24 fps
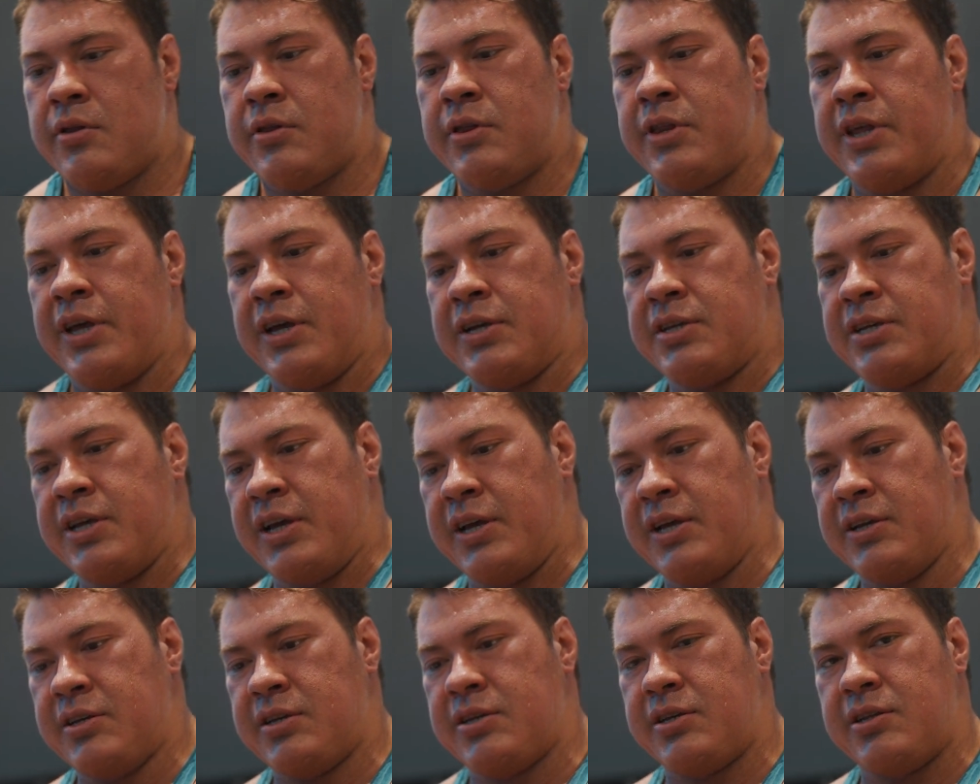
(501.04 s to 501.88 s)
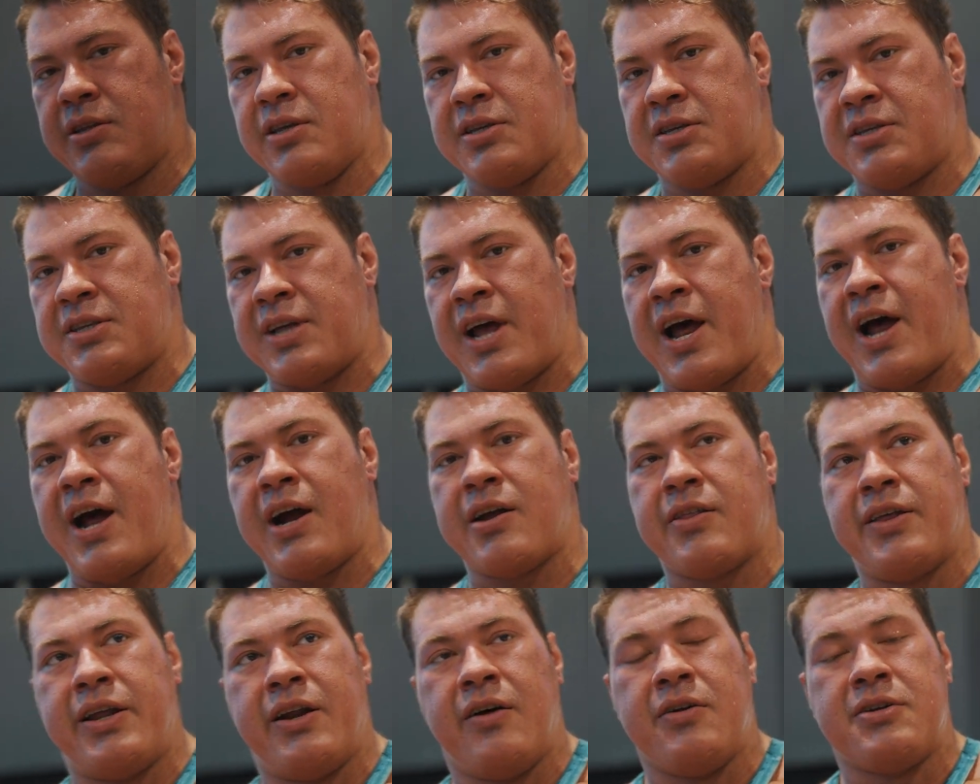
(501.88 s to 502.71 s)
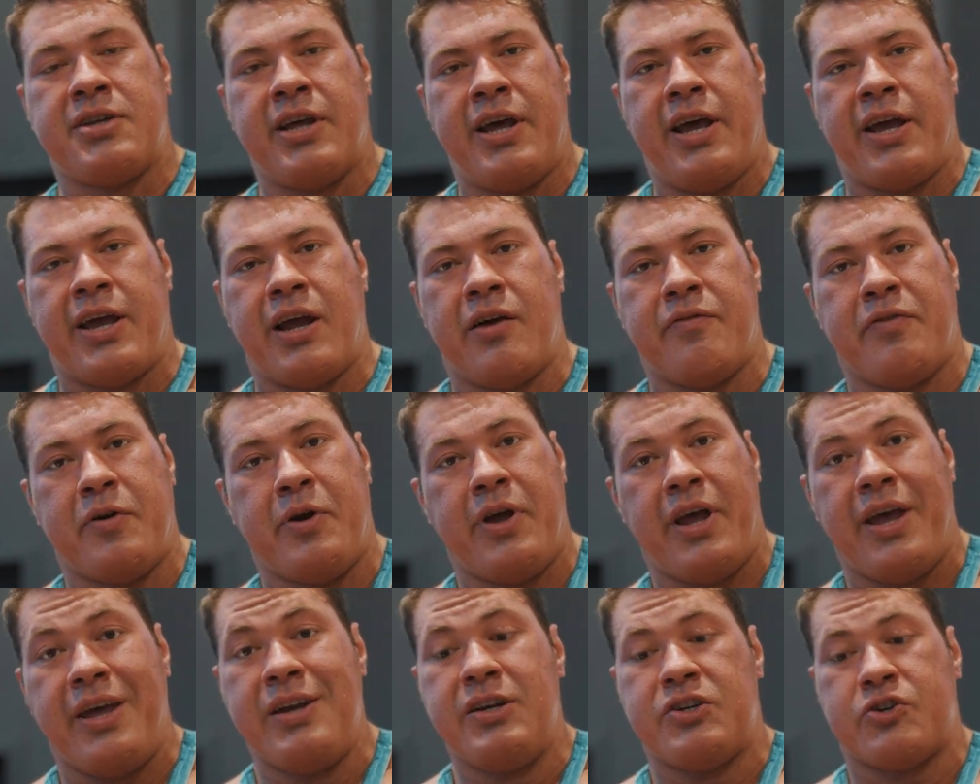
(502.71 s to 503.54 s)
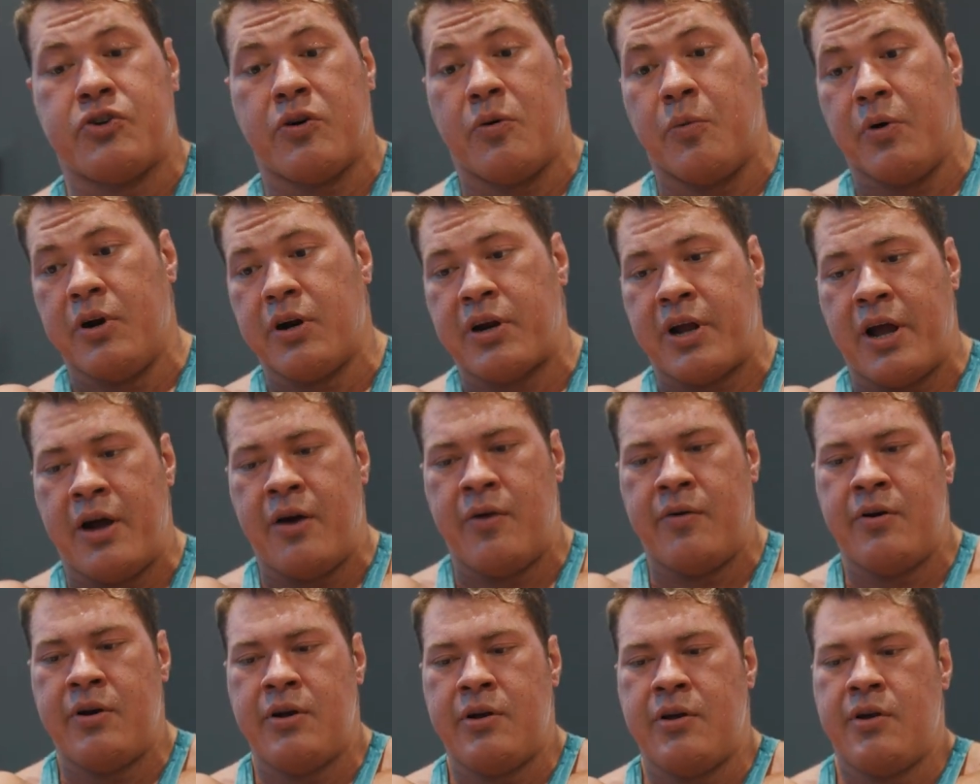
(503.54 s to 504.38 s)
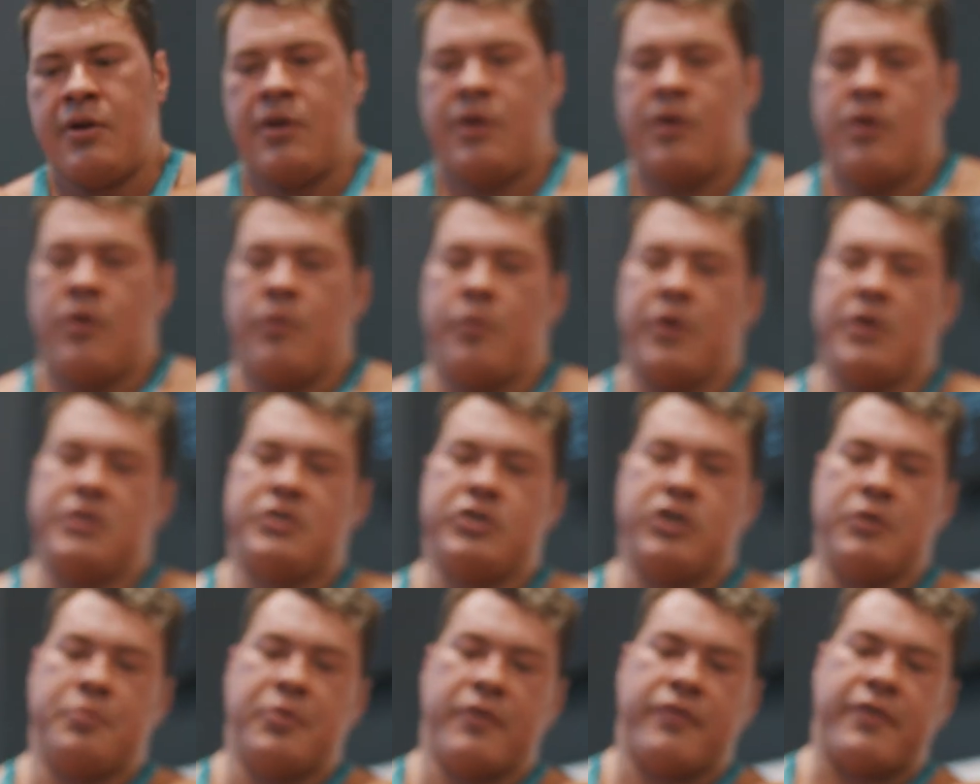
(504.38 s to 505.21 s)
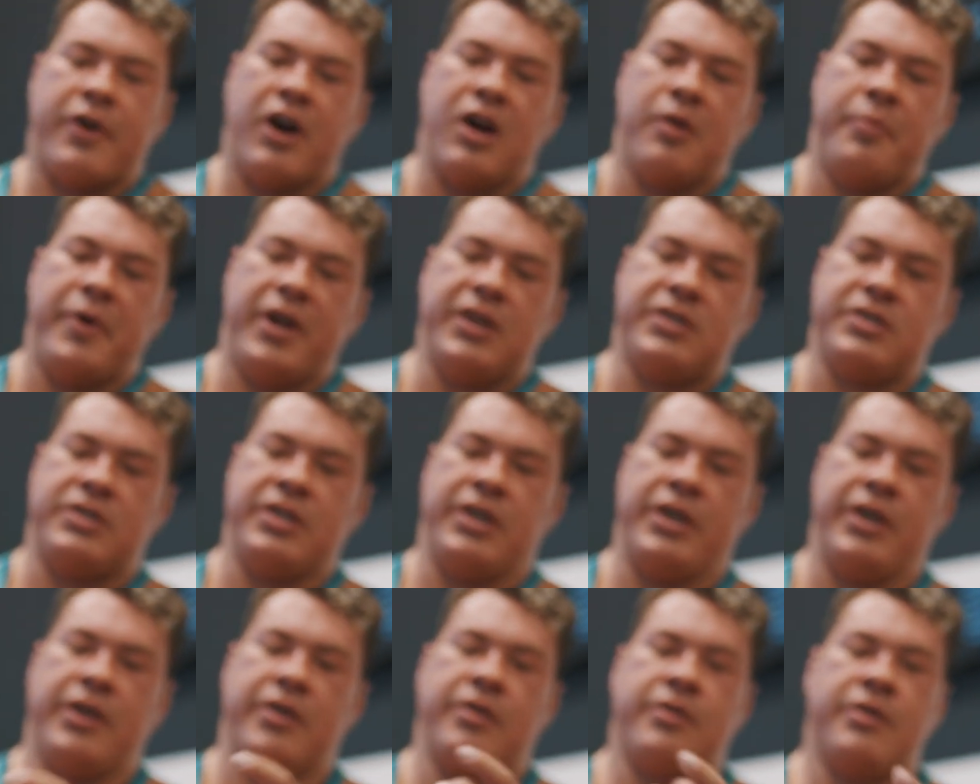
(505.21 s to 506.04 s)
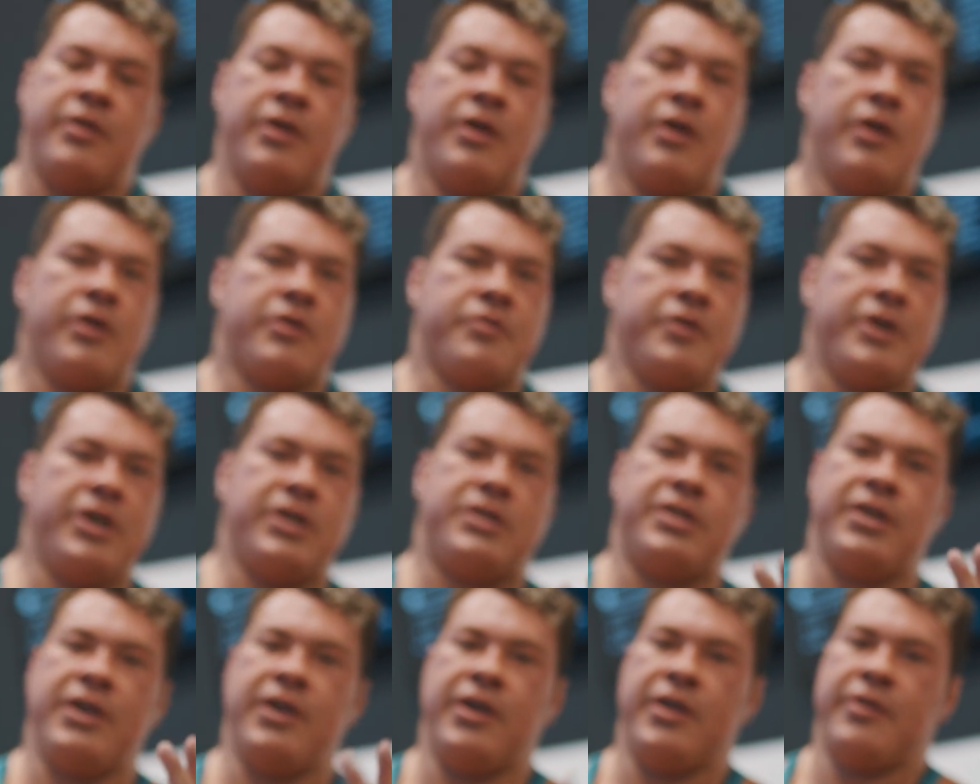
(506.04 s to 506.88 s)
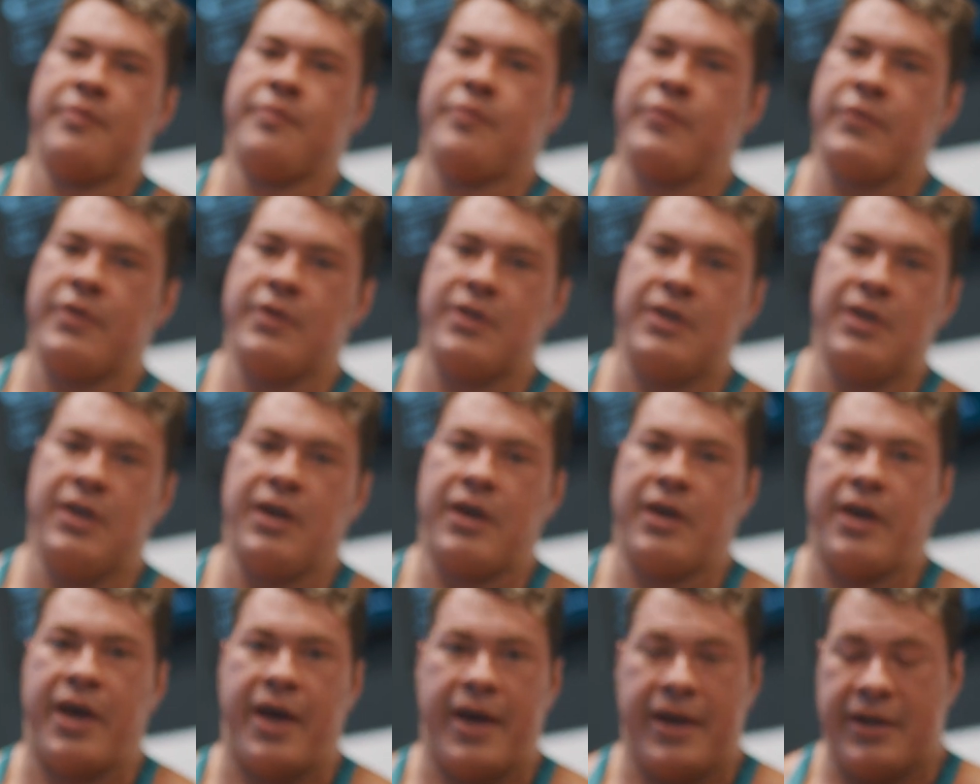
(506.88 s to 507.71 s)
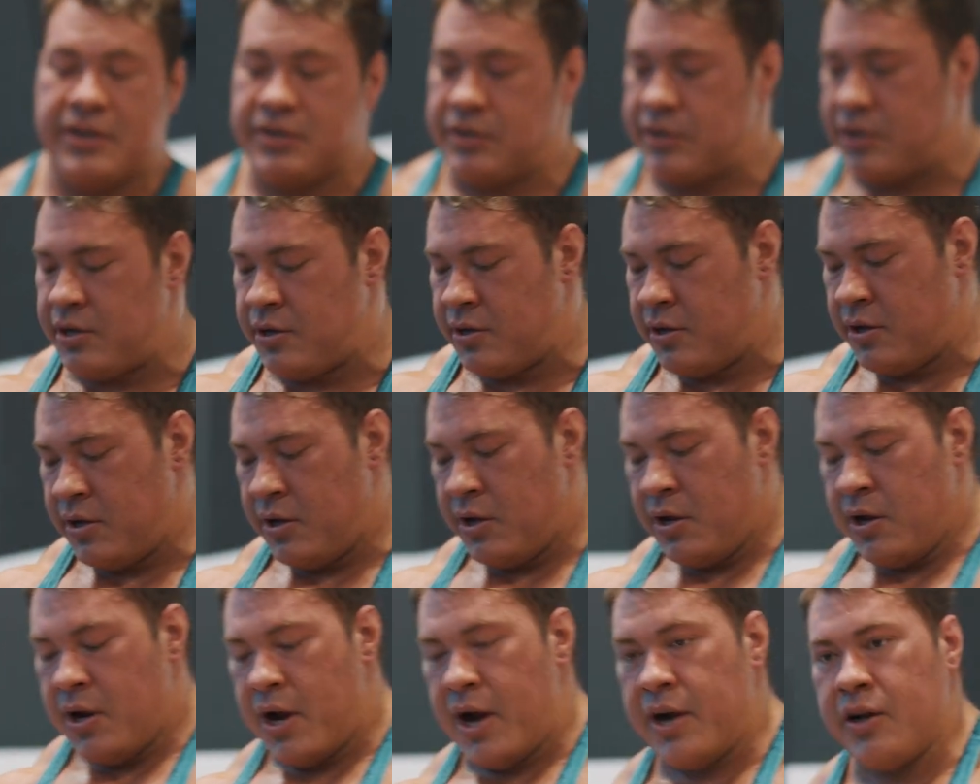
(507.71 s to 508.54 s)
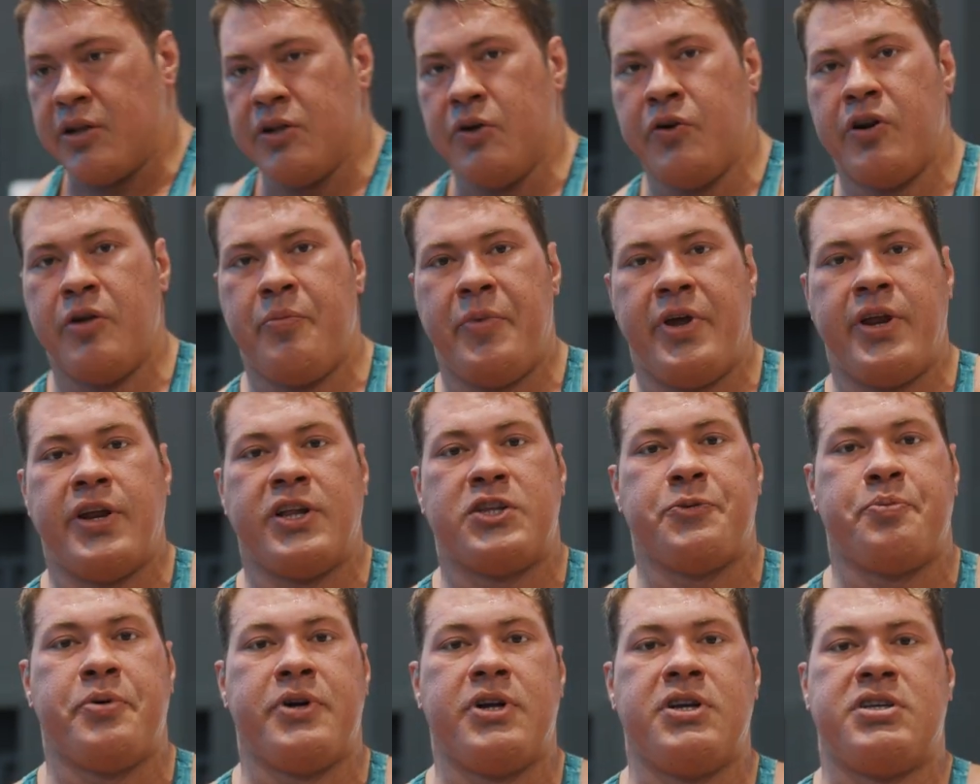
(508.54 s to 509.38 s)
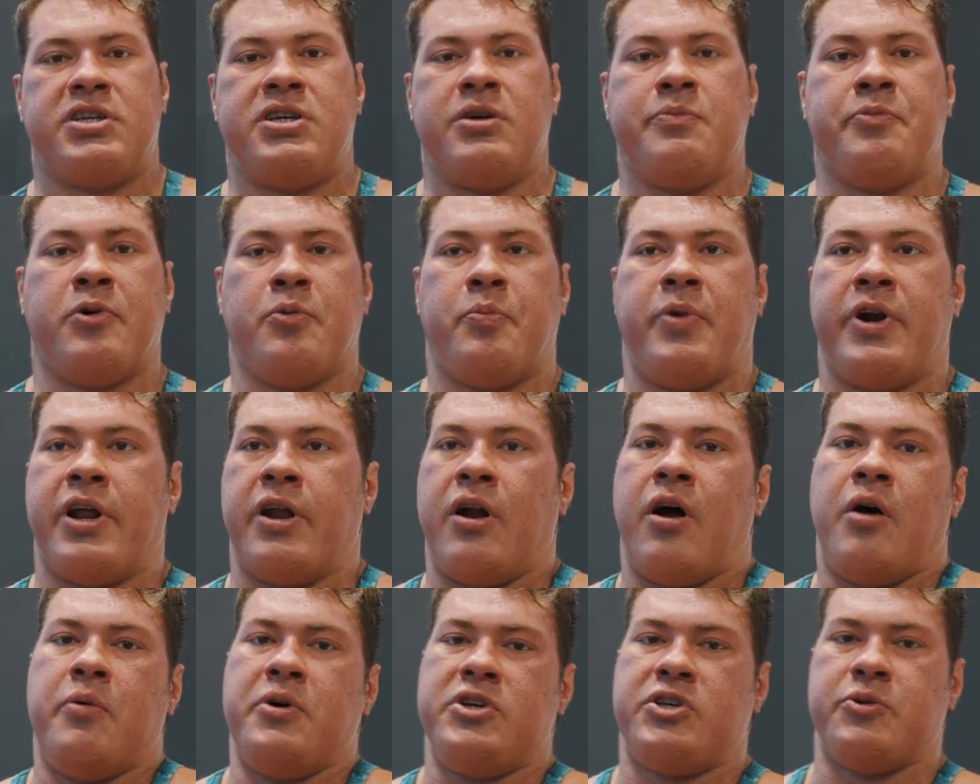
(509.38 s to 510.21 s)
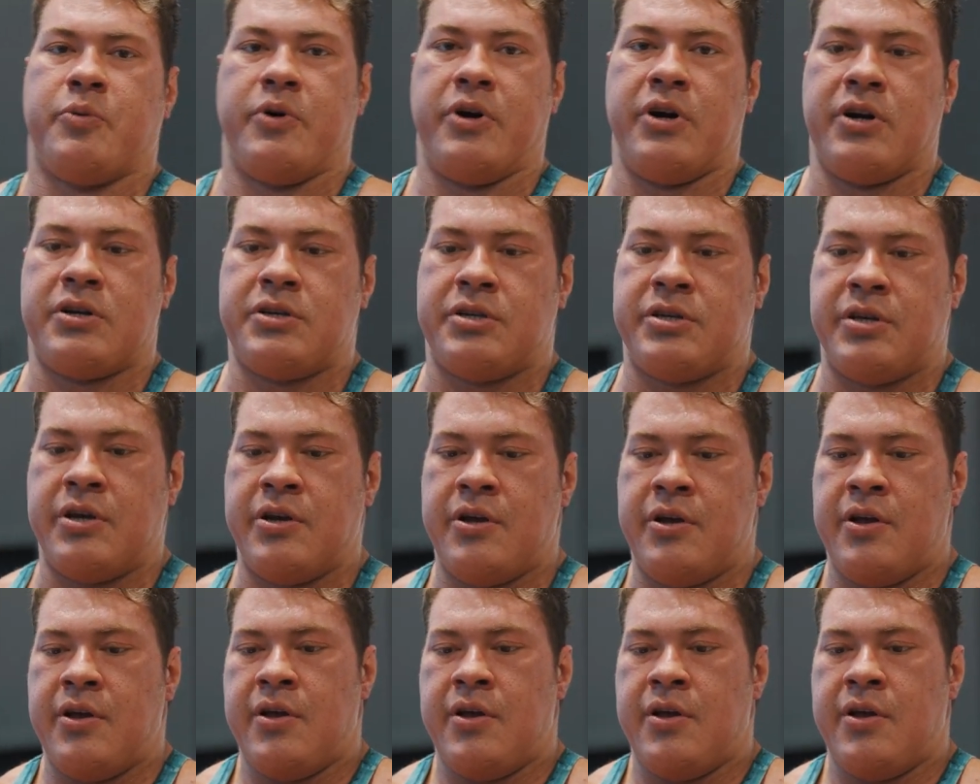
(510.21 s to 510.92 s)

this is the stack that I'll take every intra workout. 1 scoop of Carb HD, creatine, EAAs, and glutamine. It's pretty simple, but it always works.